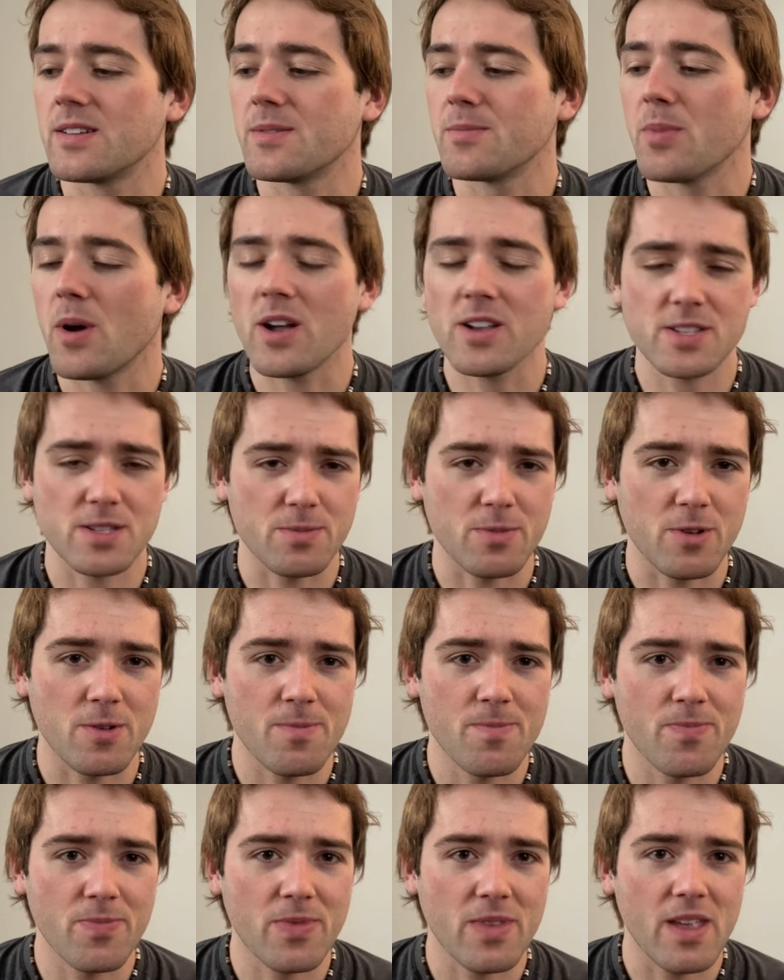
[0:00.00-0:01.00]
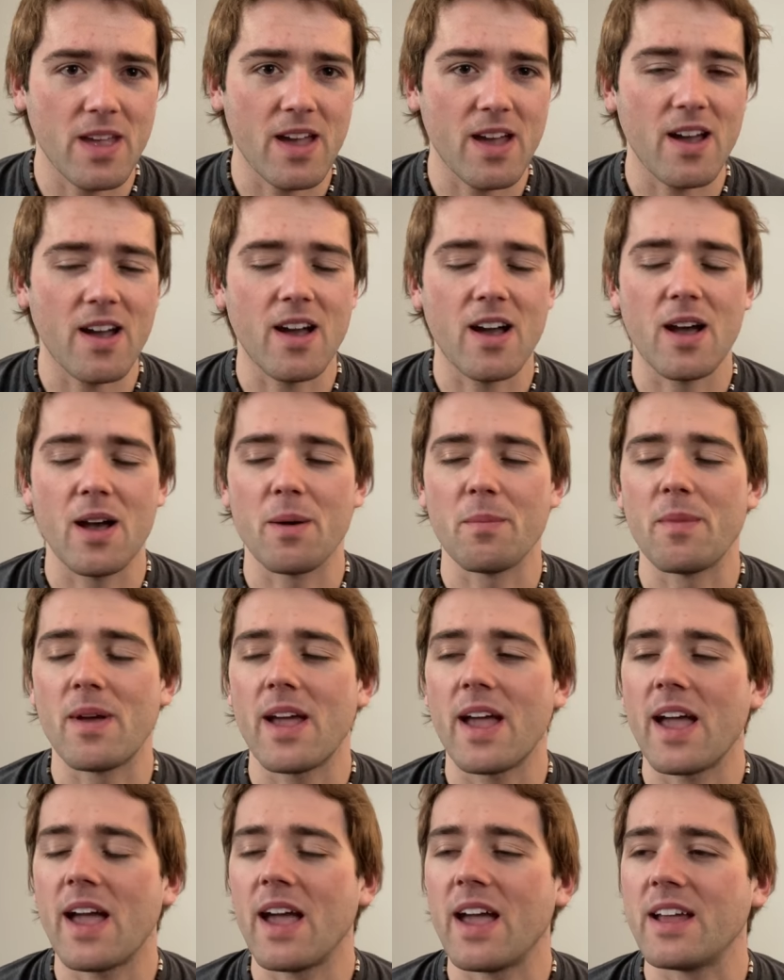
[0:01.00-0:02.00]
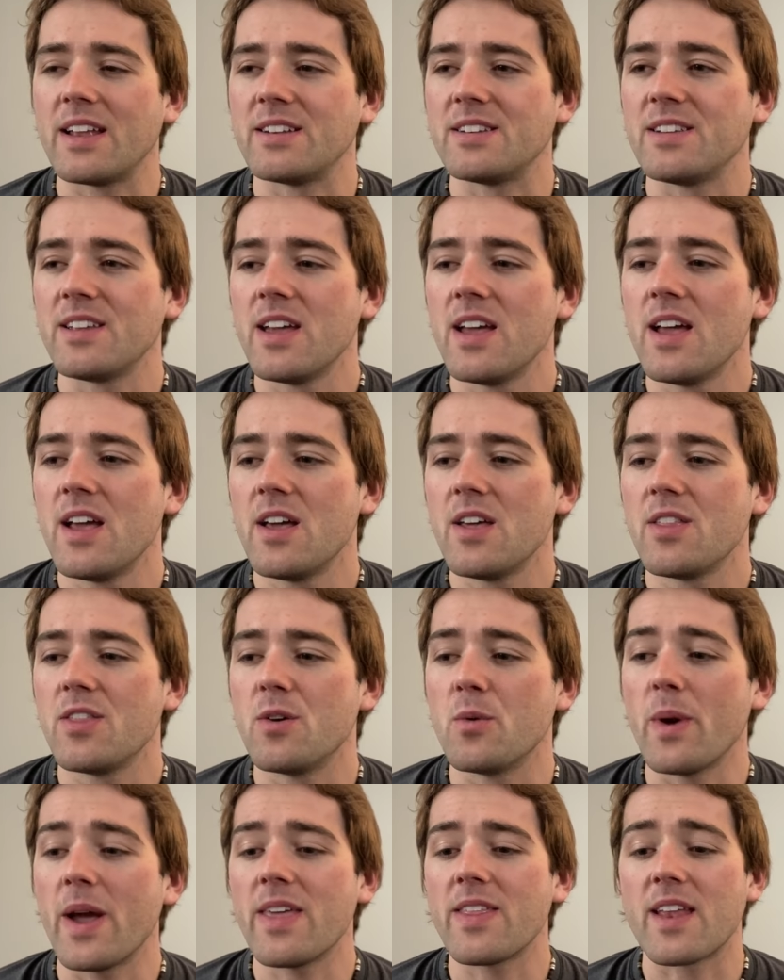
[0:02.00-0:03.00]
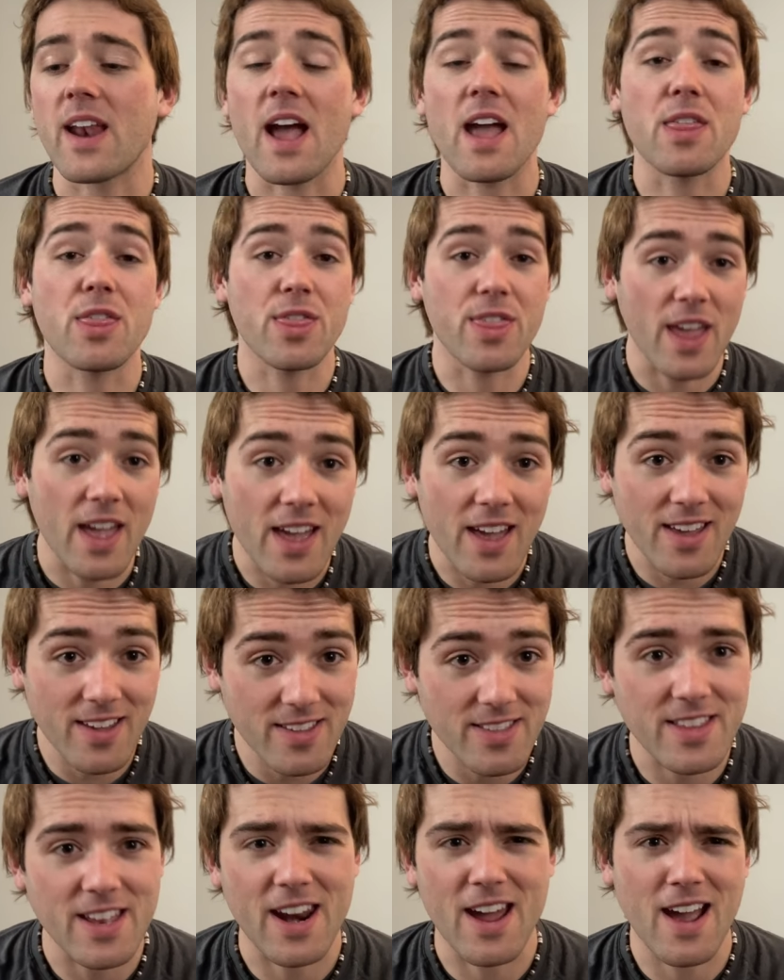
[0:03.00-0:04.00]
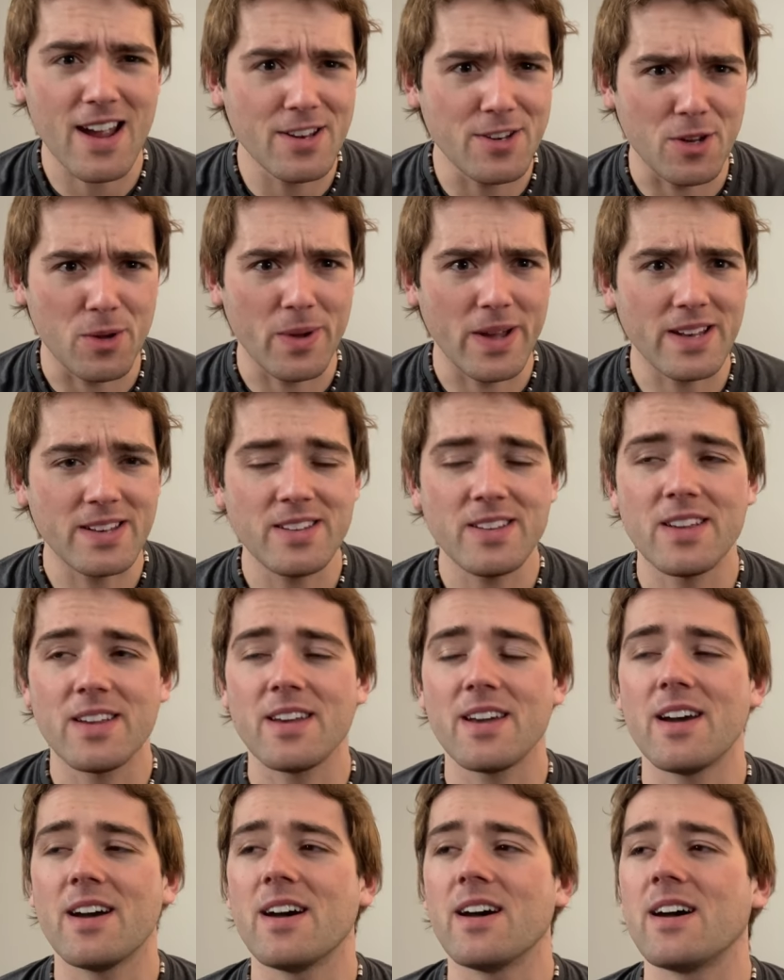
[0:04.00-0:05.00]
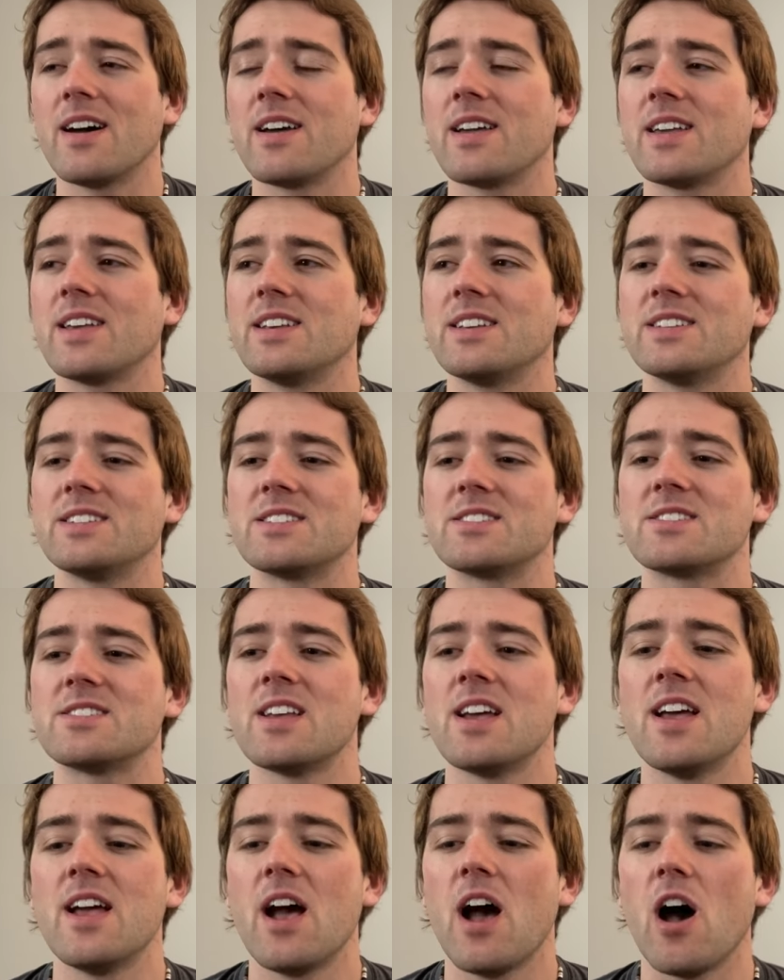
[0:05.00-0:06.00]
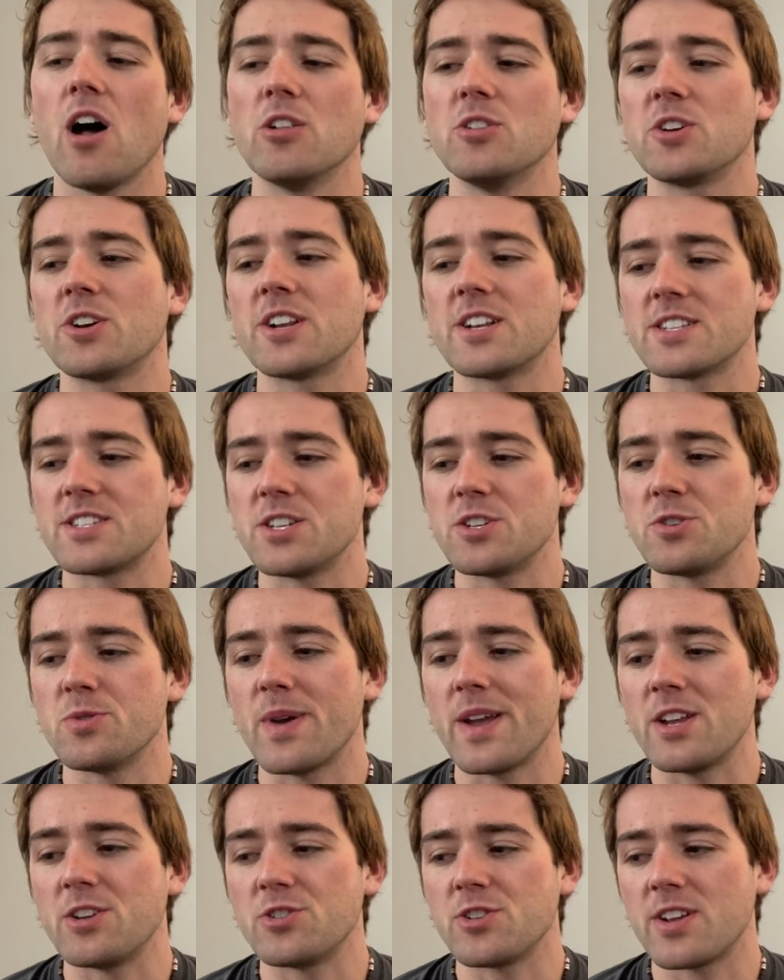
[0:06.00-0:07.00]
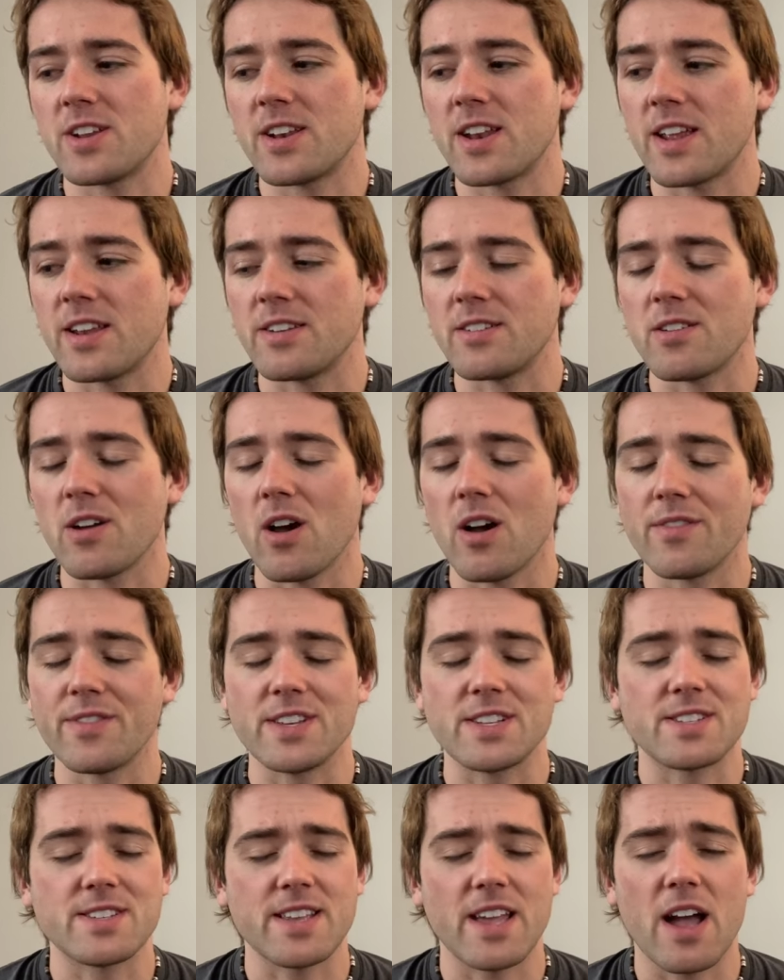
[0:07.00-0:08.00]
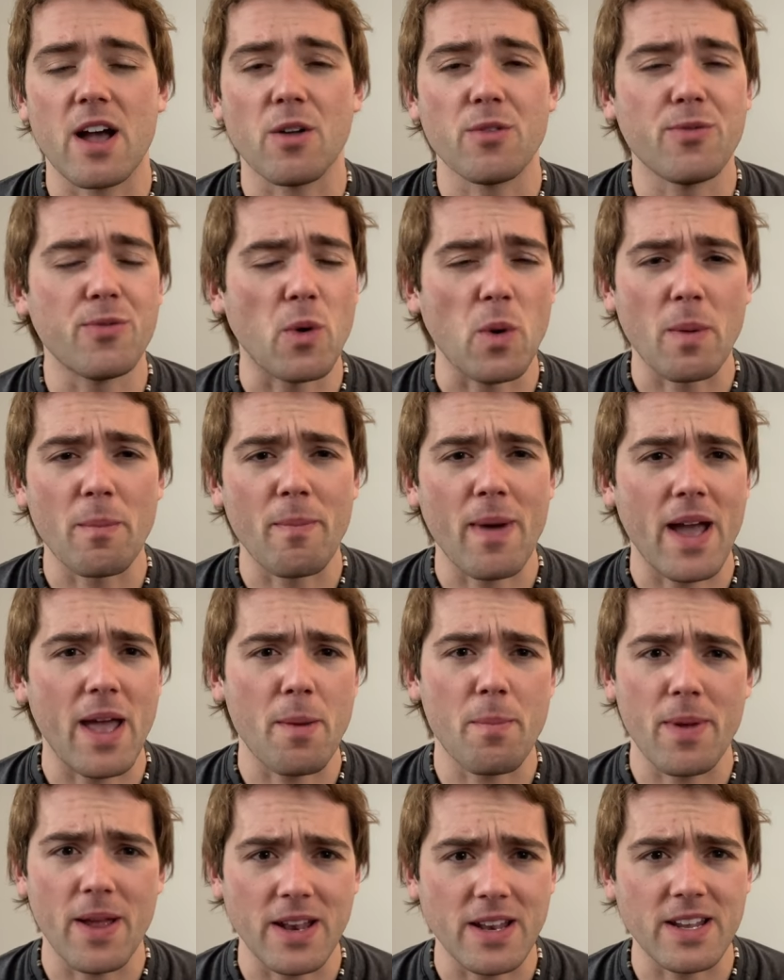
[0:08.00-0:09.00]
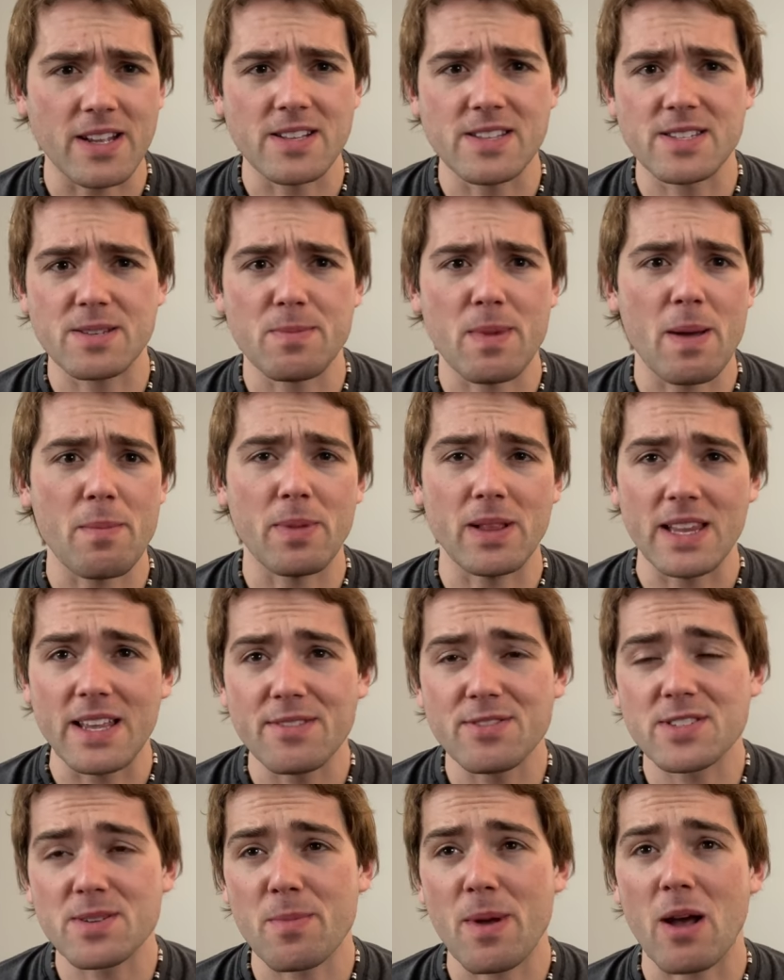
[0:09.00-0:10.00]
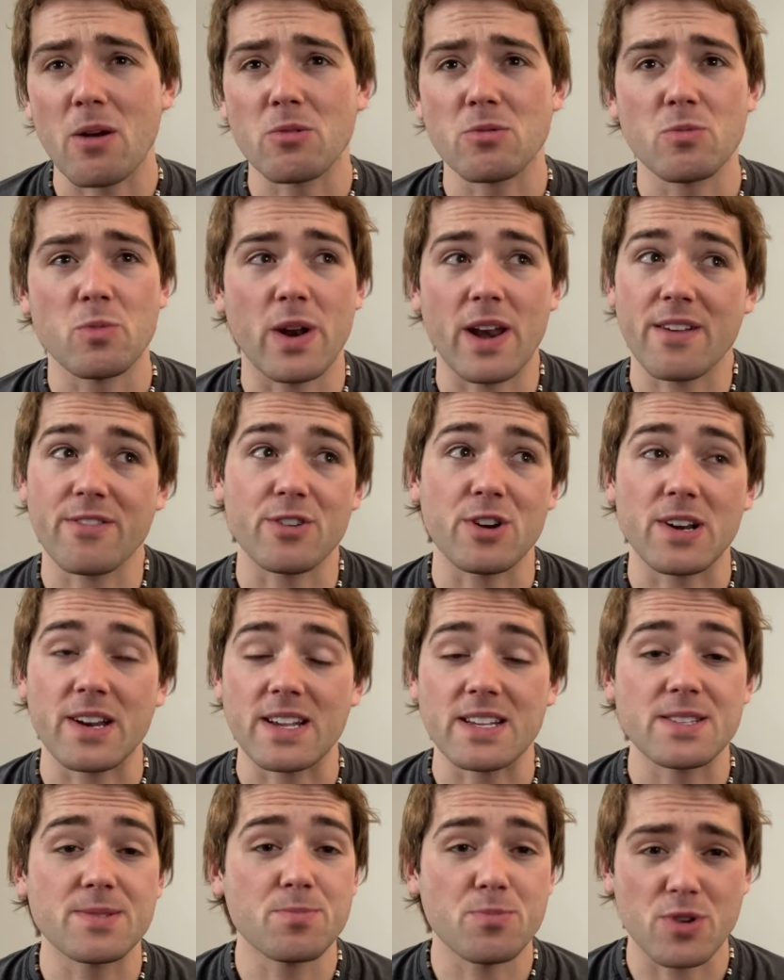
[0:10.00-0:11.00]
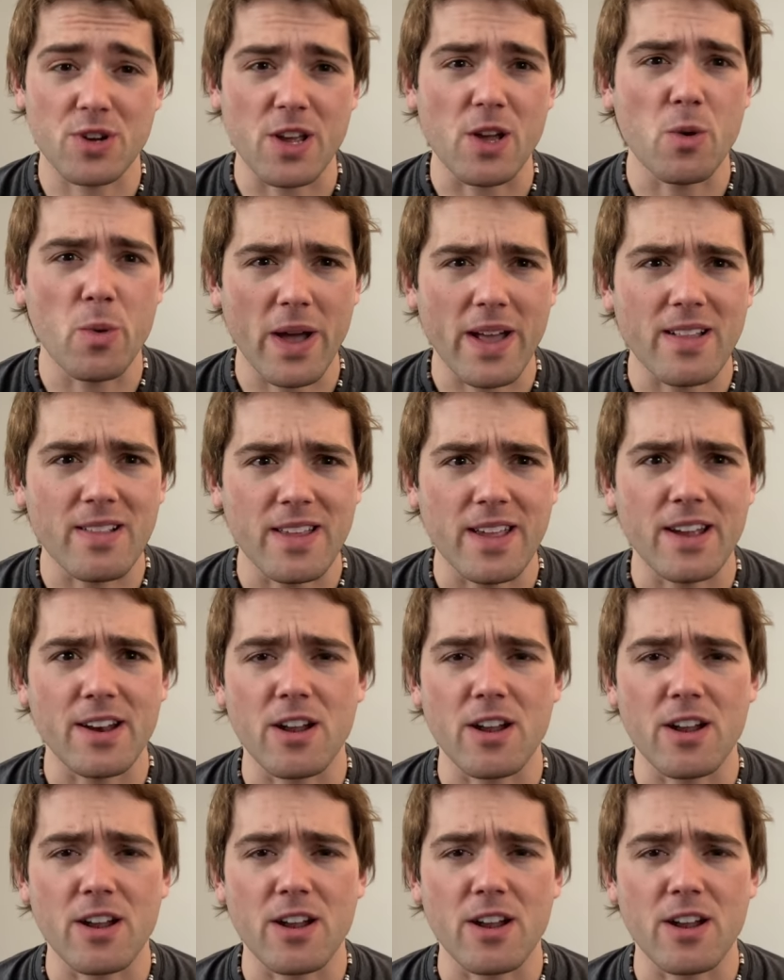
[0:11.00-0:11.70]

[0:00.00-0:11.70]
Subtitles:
possible. And the way that I think that I do it is I'll look at a situation and obviously I'll form my opinions and my beliefs about whatever it is pretty quickly.